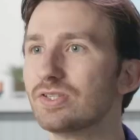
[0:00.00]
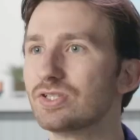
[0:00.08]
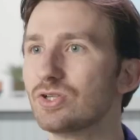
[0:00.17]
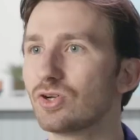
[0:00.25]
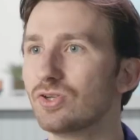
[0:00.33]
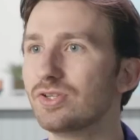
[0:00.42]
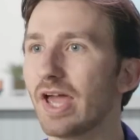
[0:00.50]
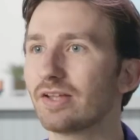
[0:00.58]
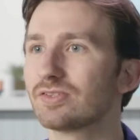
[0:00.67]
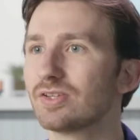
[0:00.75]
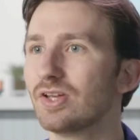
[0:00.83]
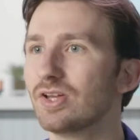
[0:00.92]
We
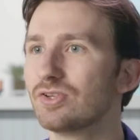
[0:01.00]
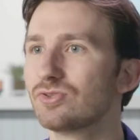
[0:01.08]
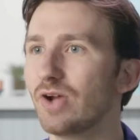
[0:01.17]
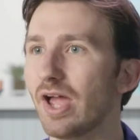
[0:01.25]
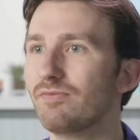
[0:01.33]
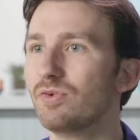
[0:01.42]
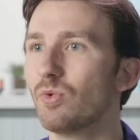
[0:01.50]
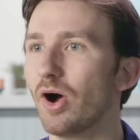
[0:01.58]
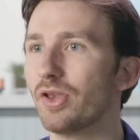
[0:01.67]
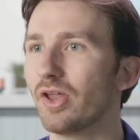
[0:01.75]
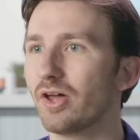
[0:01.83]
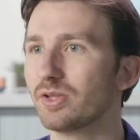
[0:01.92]
connect to
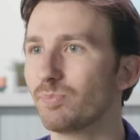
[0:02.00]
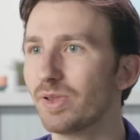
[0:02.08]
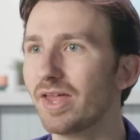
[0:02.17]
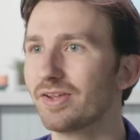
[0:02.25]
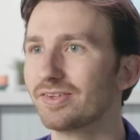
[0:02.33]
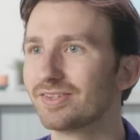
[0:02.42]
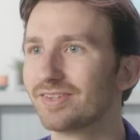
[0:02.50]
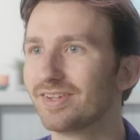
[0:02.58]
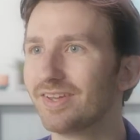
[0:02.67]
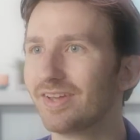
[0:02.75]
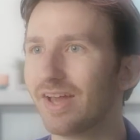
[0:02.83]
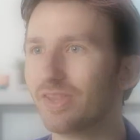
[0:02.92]
everyone on the planet,
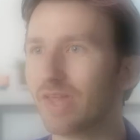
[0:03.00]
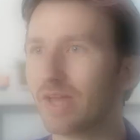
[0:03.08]
and